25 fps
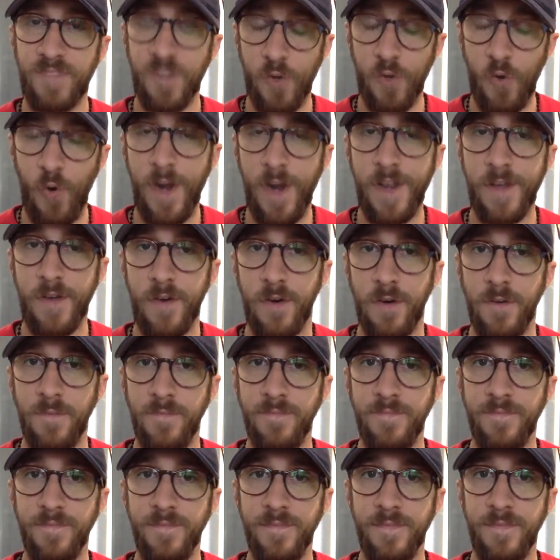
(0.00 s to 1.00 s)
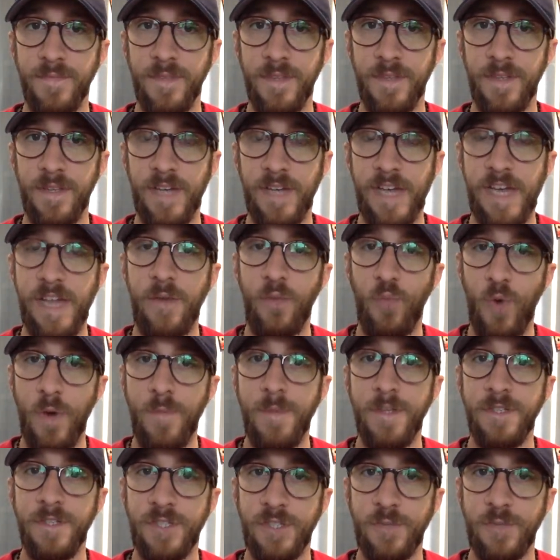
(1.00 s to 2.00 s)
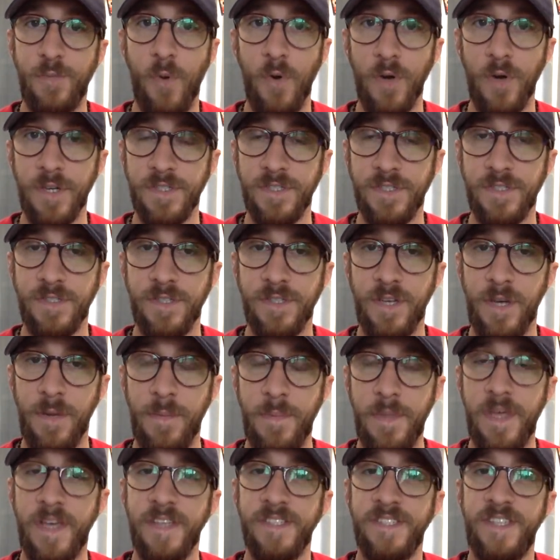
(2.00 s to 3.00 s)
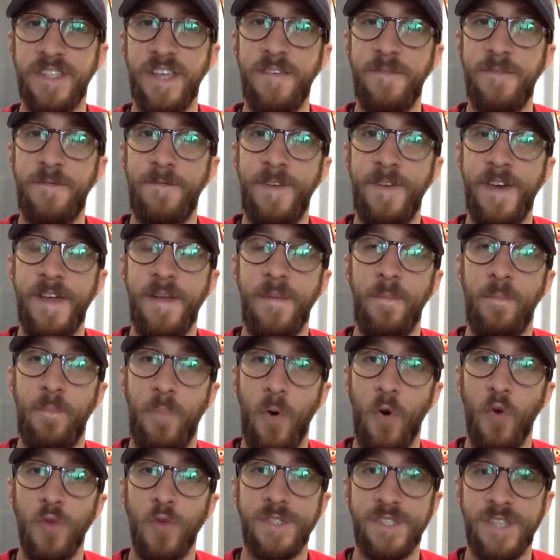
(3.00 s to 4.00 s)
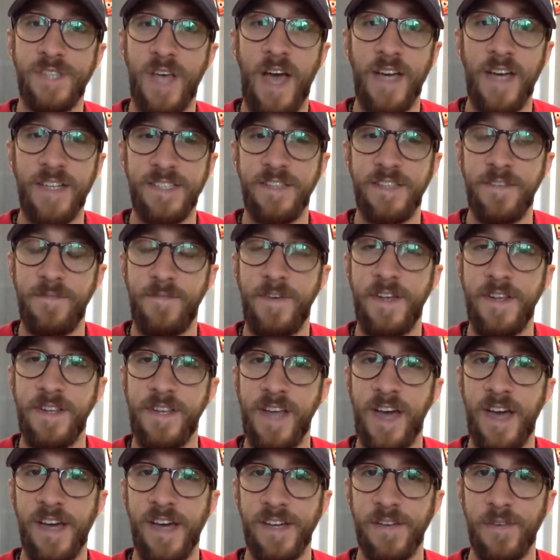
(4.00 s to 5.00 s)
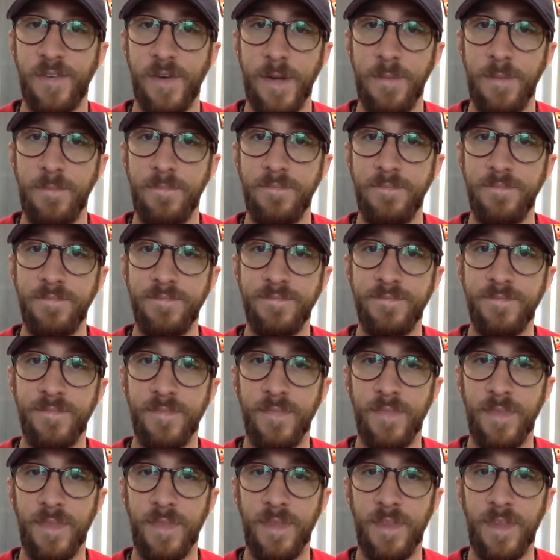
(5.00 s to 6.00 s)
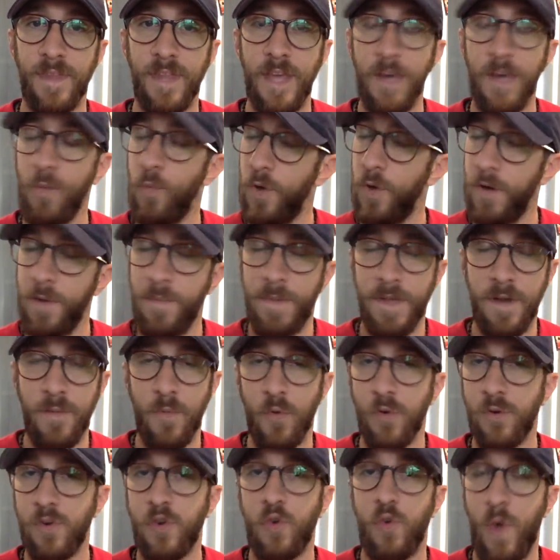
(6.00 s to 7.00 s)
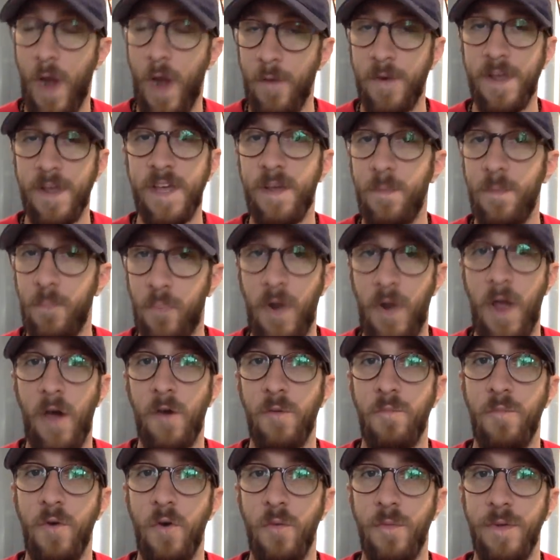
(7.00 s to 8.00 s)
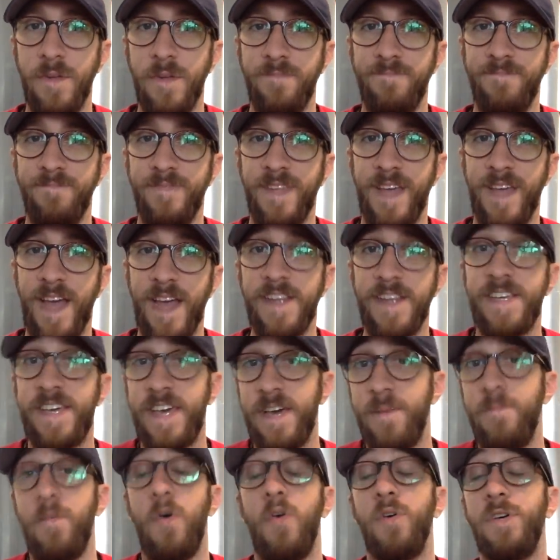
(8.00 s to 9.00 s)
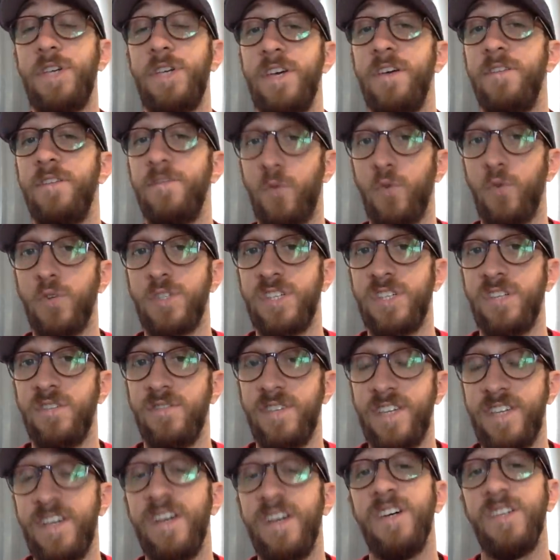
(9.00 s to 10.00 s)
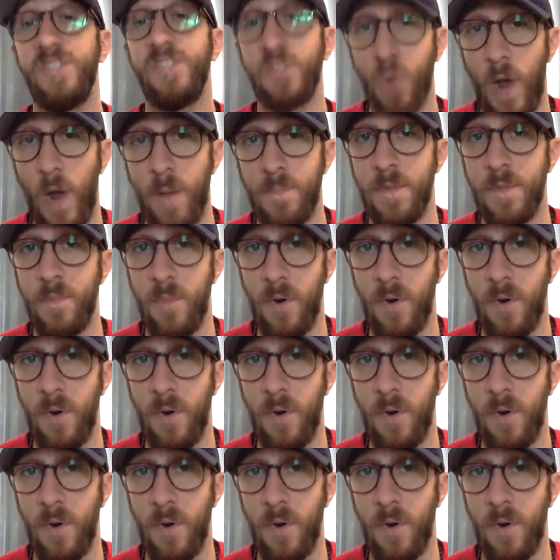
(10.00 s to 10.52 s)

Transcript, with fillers: critical in women's sports because they fit both sides of the Venn diagram. It would have been a more crowning and proud moment, and Kim Mulkey, unfortunately, dropped the